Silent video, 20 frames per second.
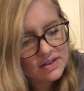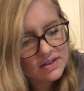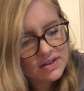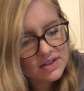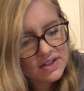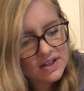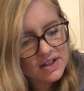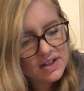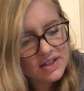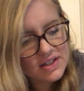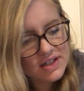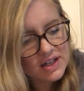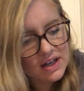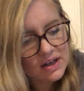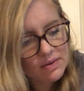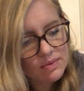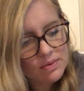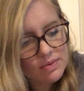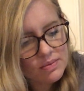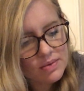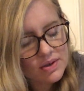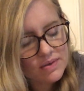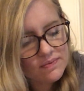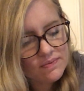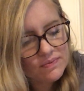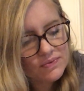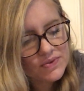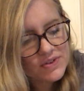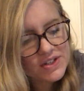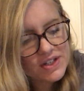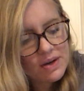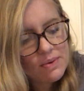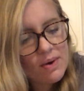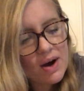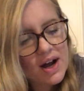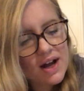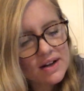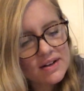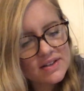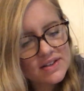said the second woman. "See
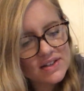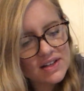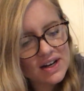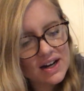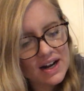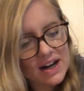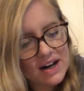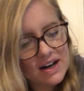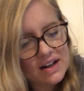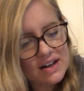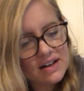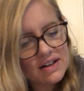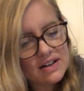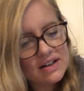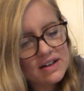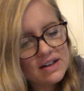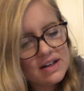what?" said Ida.